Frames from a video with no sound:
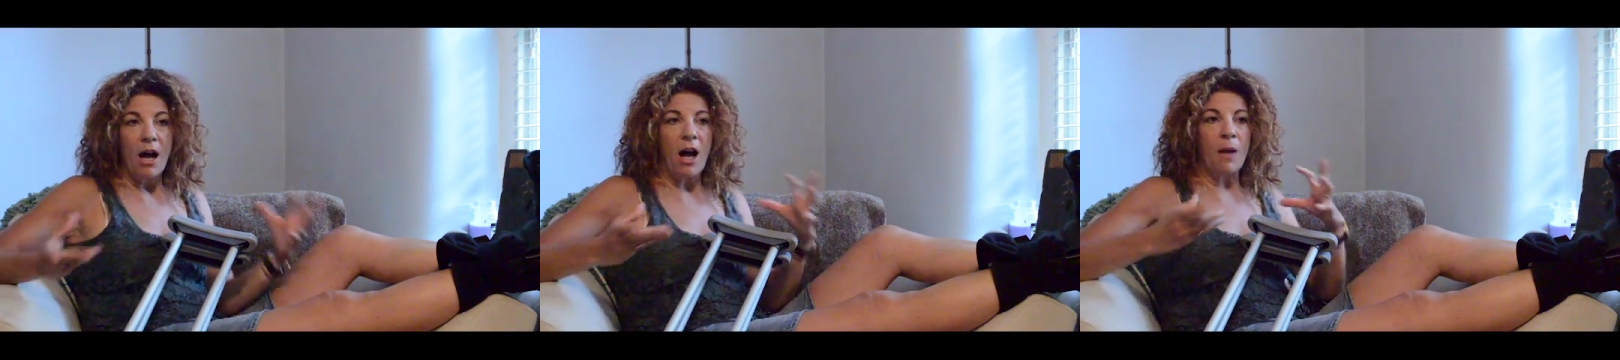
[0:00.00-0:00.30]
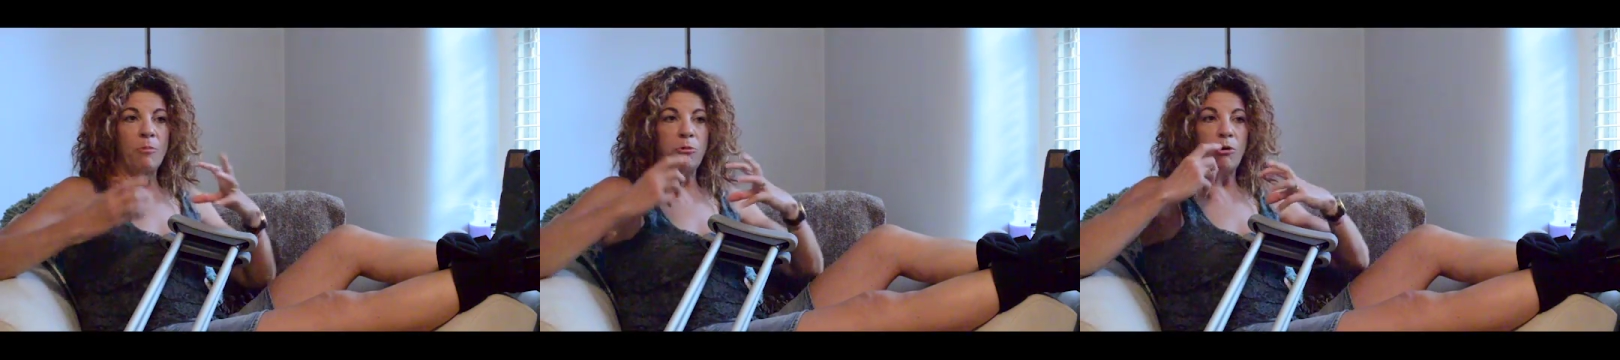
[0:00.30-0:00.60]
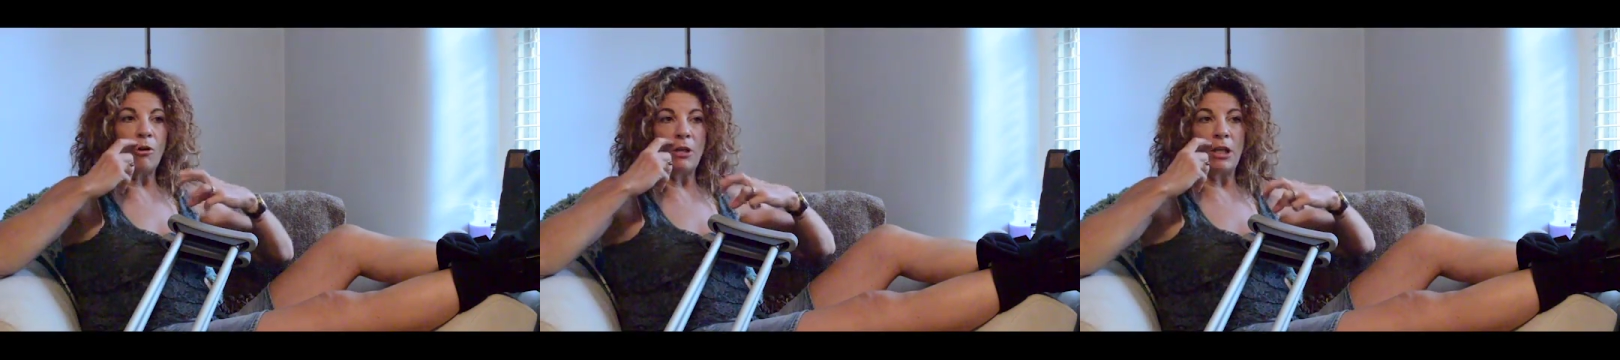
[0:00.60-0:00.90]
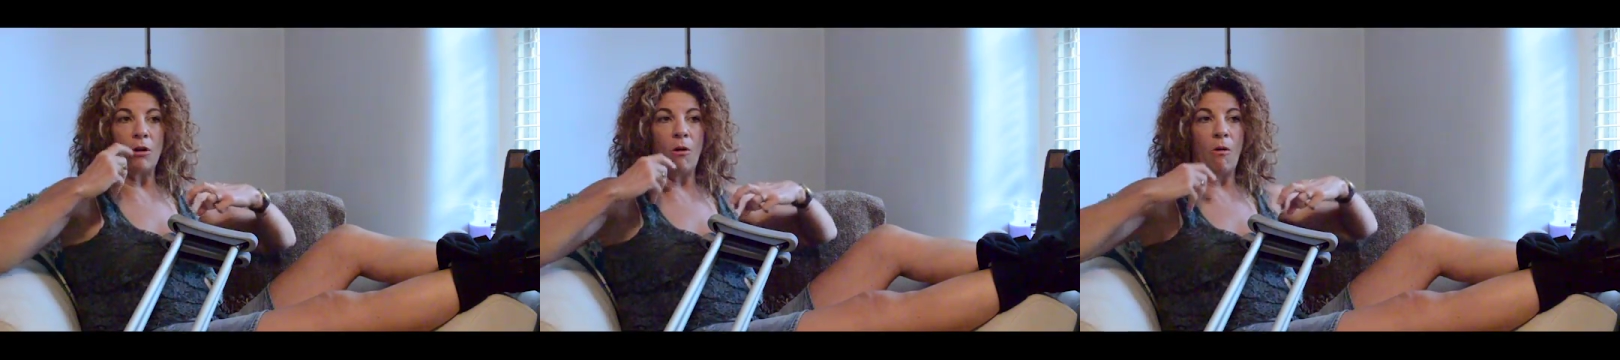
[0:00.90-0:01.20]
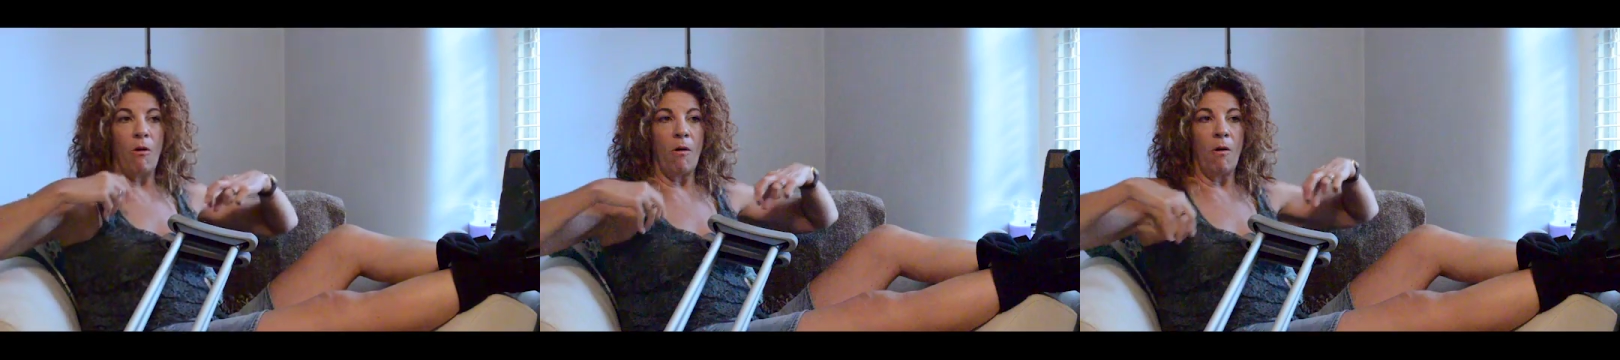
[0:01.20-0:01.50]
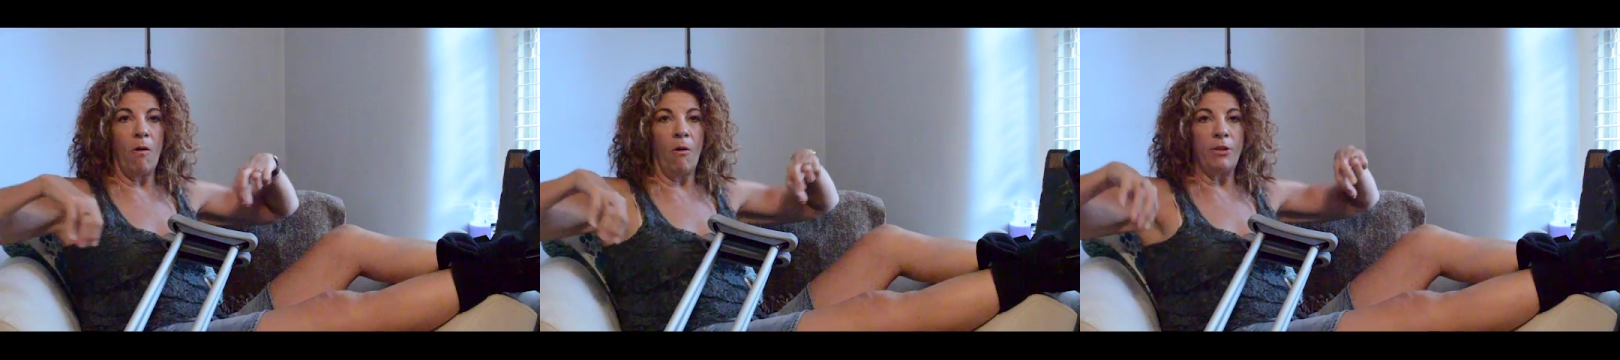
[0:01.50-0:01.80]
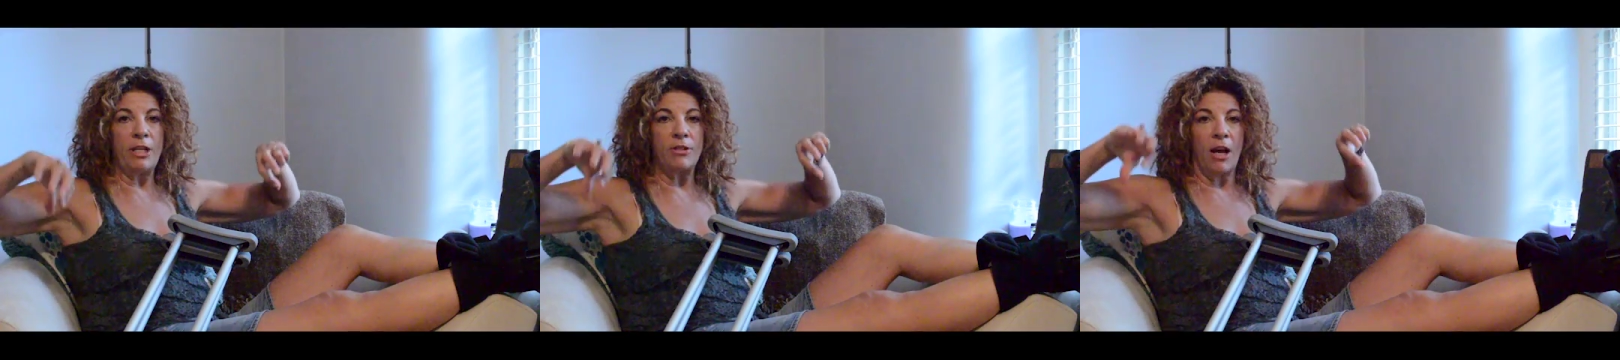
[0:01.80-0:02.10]
I'm learning all
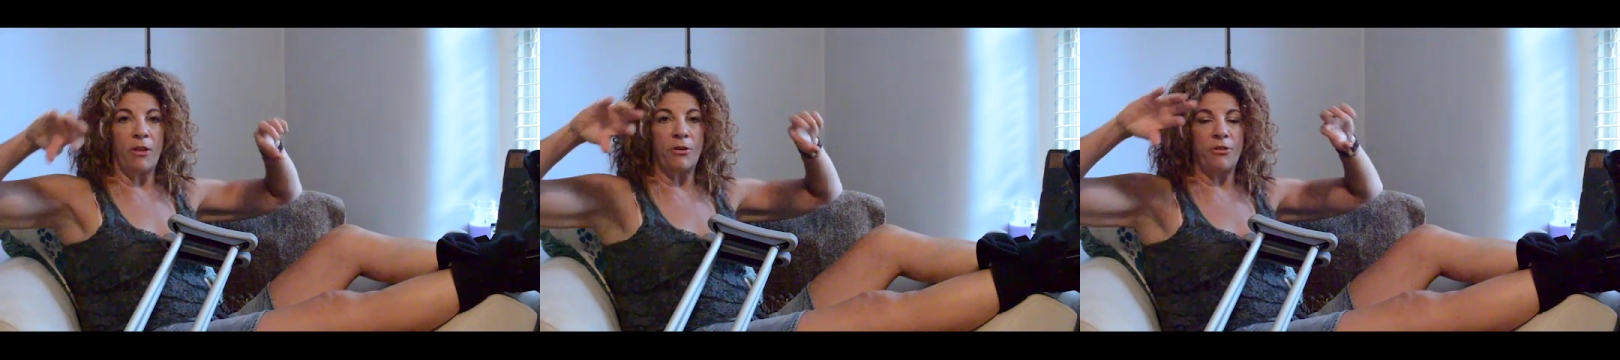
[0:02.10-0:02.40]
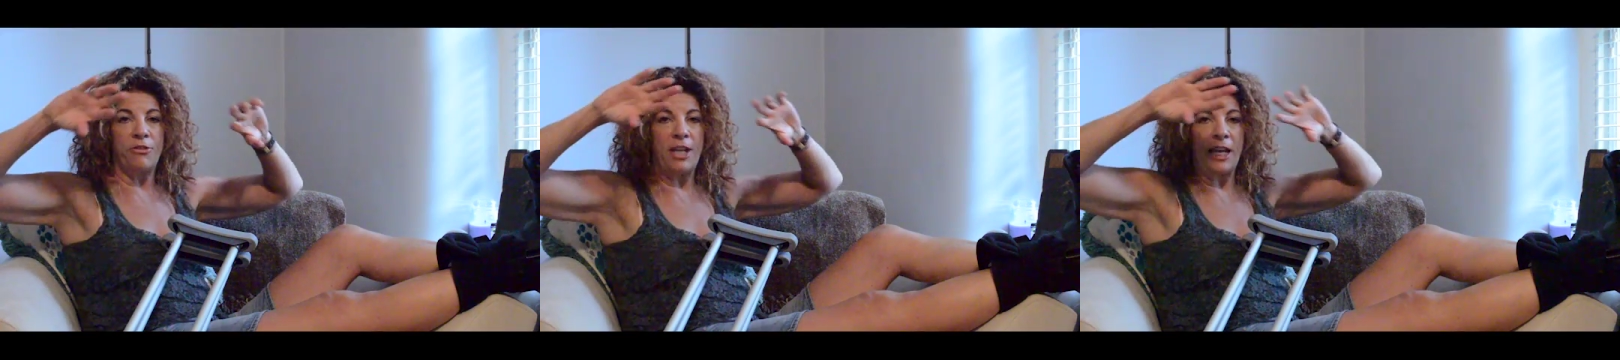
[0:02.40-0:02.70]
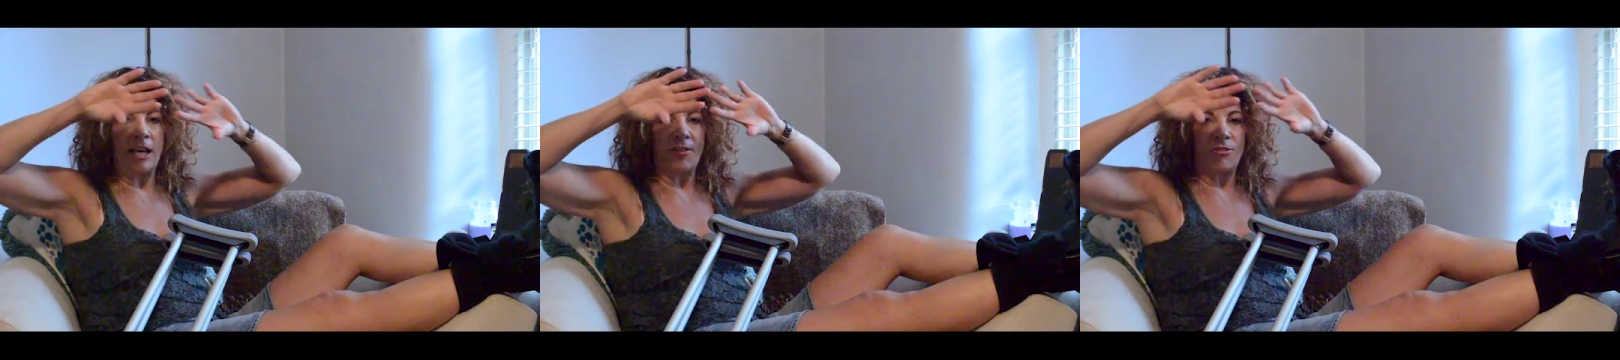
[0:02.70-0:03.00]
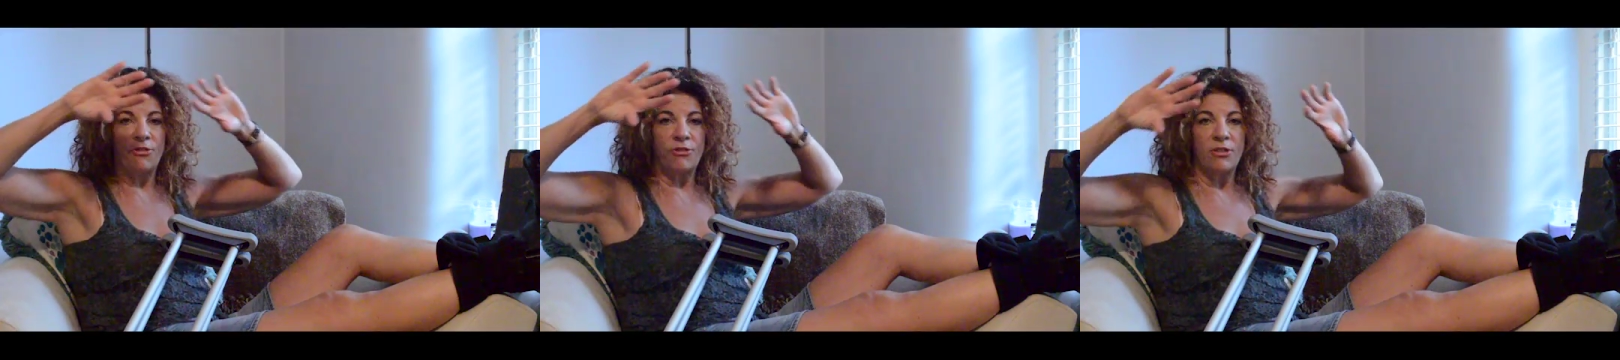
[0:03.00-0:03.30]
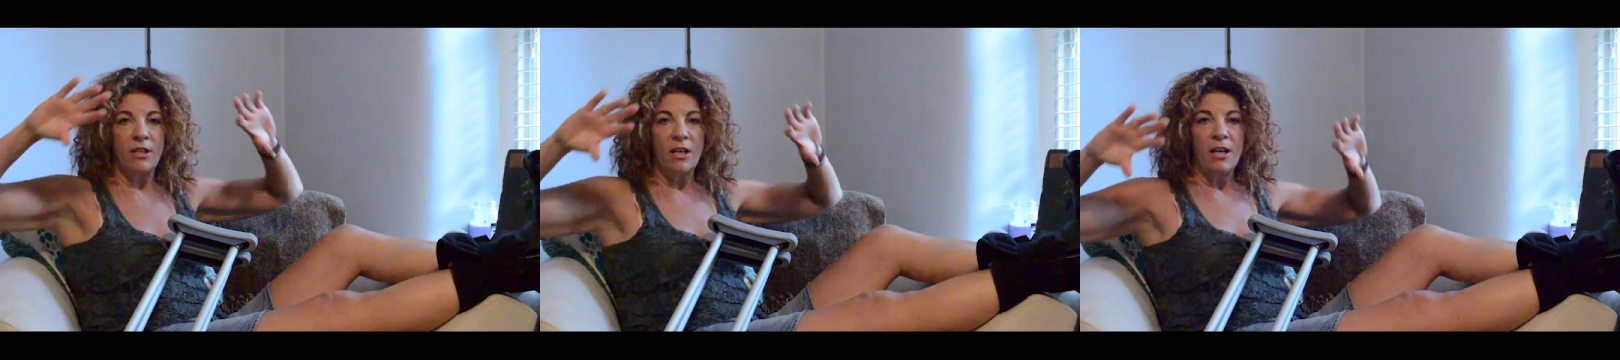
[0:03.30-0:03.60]
these other things